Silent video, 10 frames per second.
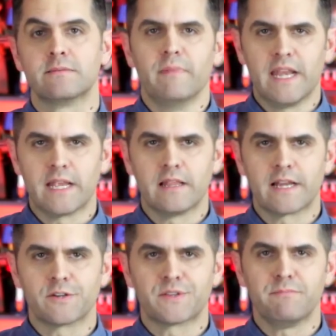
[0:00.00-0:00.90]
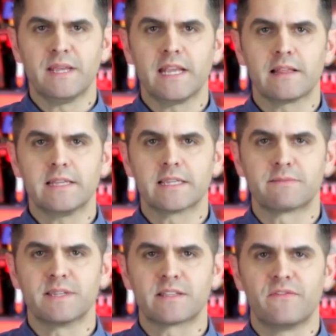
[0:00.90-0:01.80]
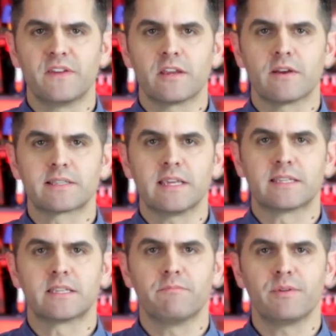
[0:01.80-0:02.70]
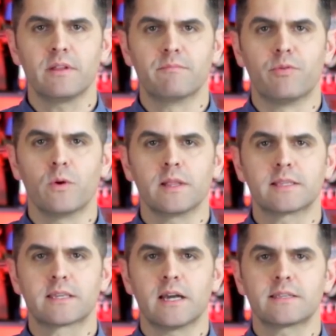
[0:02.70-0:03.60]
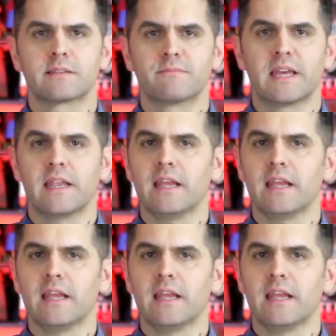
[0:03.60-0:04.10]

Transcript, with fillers: Many collectors immediately dismissed the figure as a simple and pointless custom that